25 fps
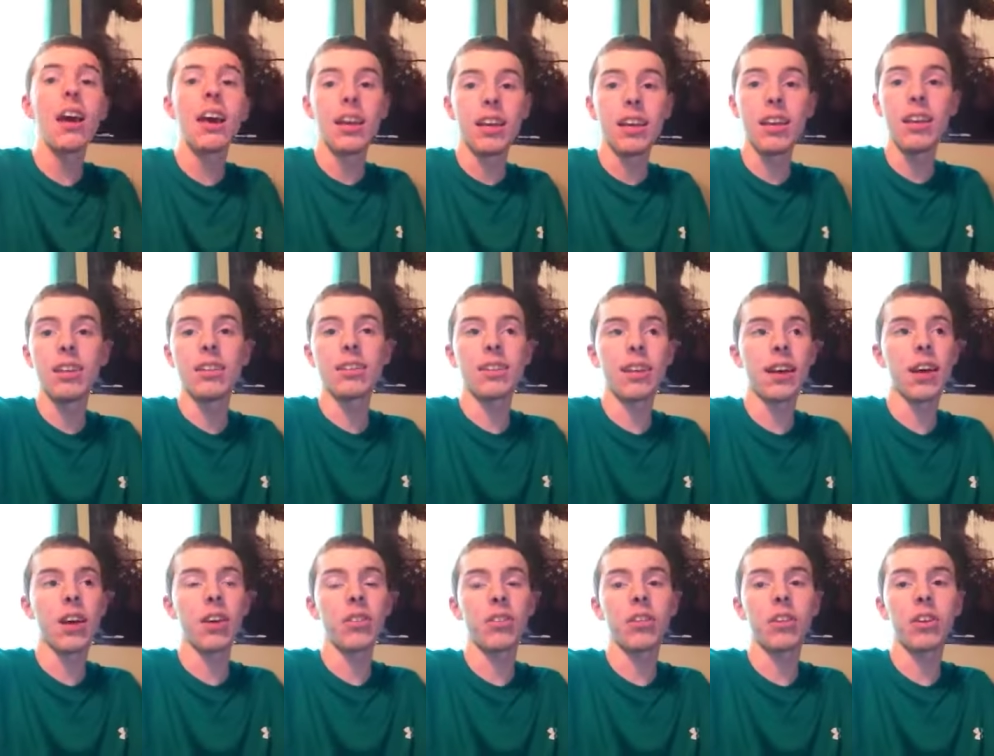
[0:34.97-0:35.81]
is
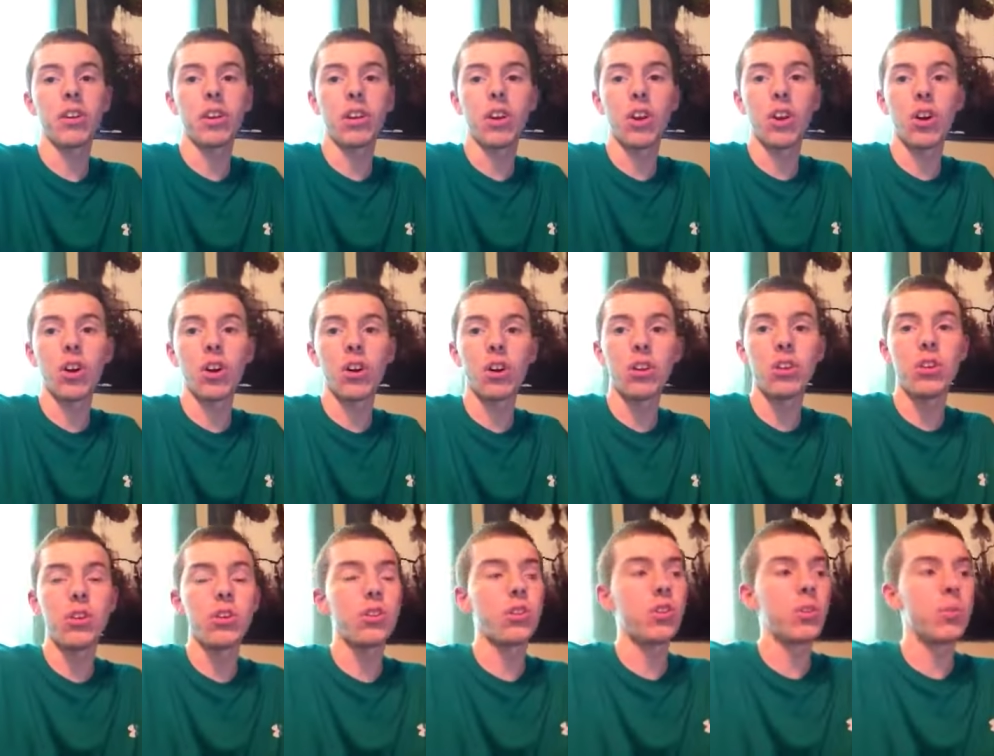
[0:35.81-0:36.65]
out there on
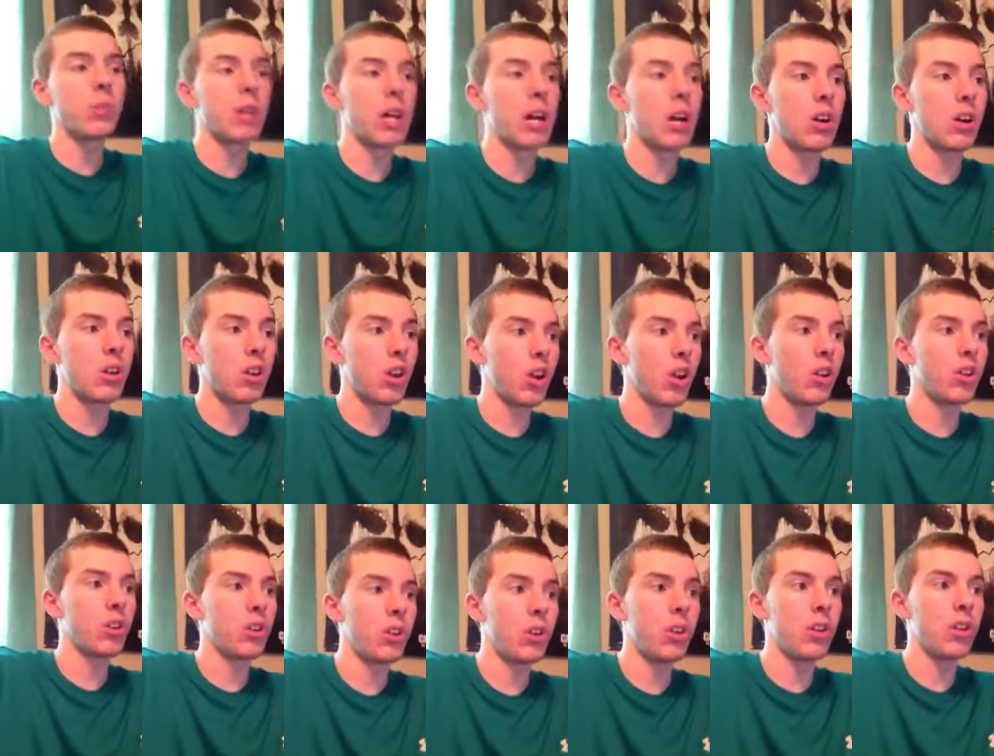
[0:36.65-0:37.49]
YouTube now. Call
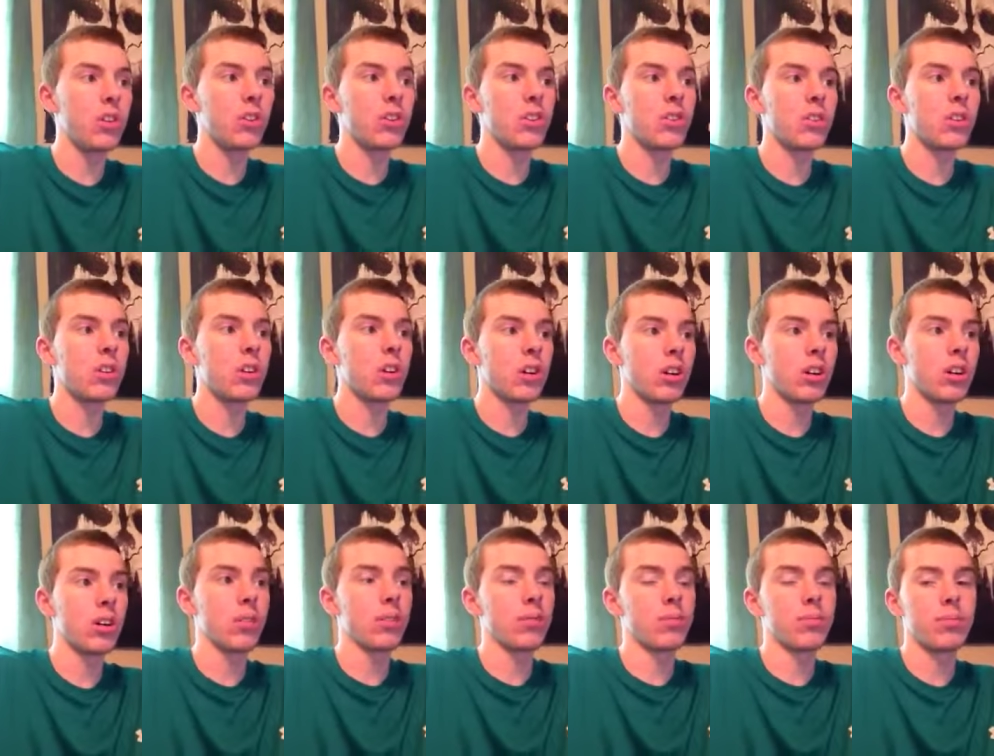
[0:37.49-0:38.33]
of Duty's
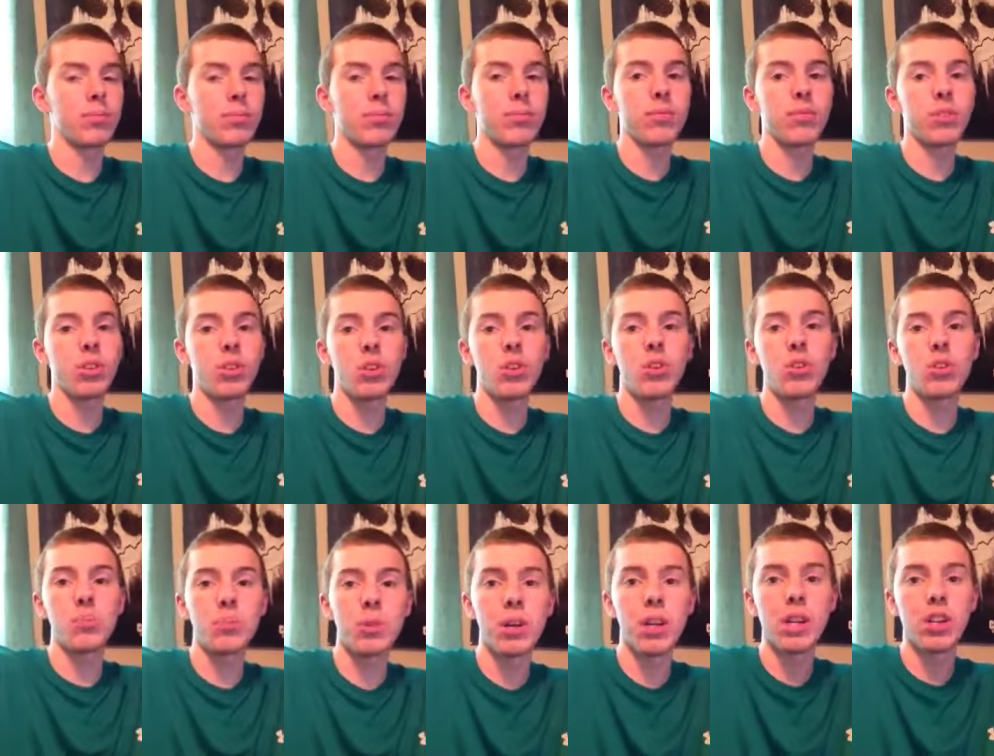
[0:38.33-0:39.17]
um,
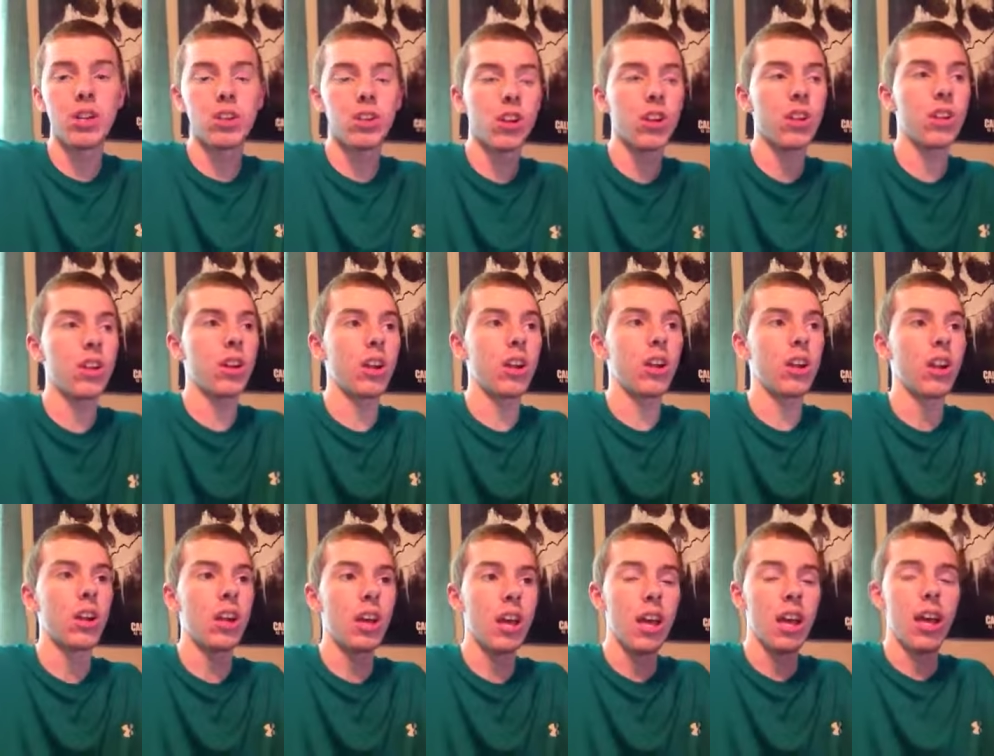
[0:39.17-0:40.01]
YouTube page is on
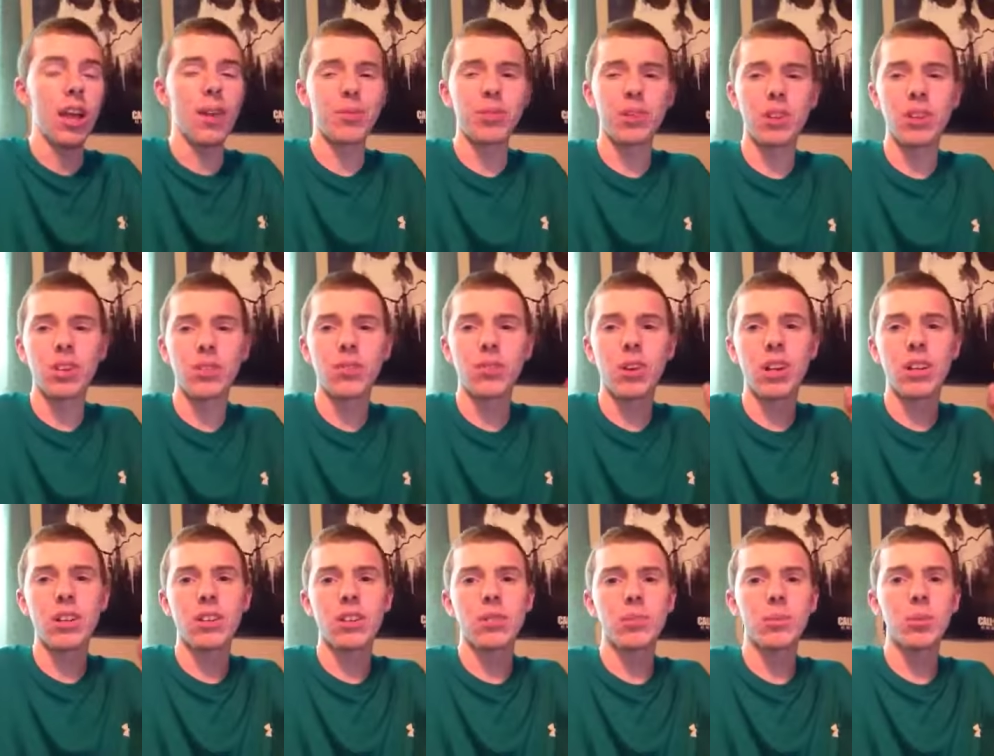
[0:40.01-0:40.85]
there. I'm sure you can
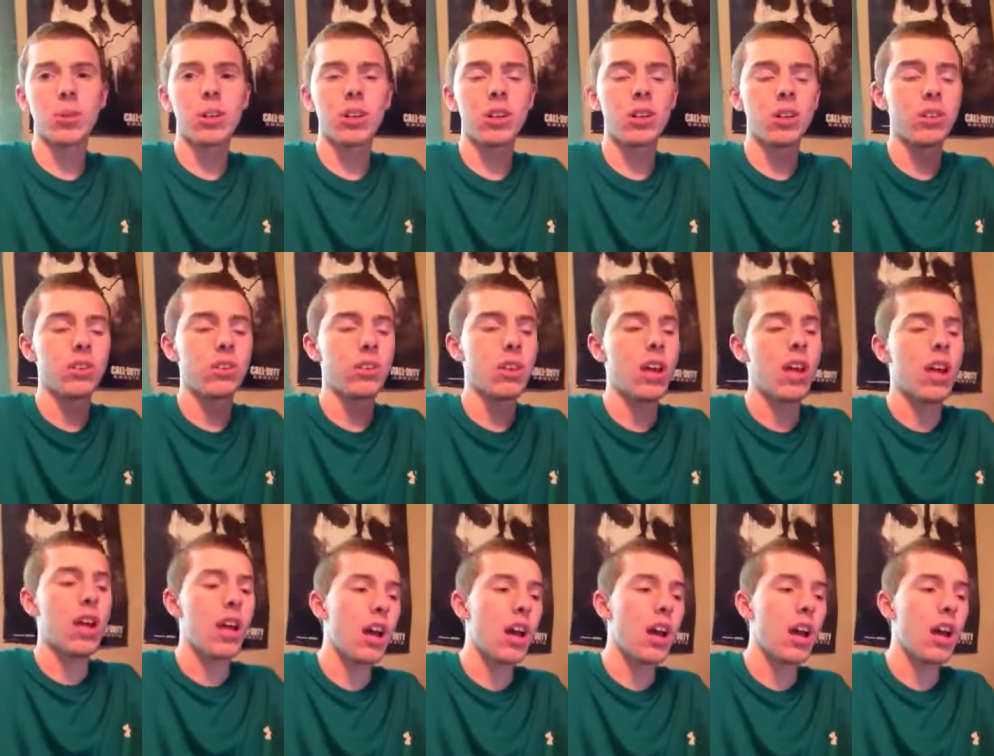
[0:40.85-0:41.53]
find it somewhere else.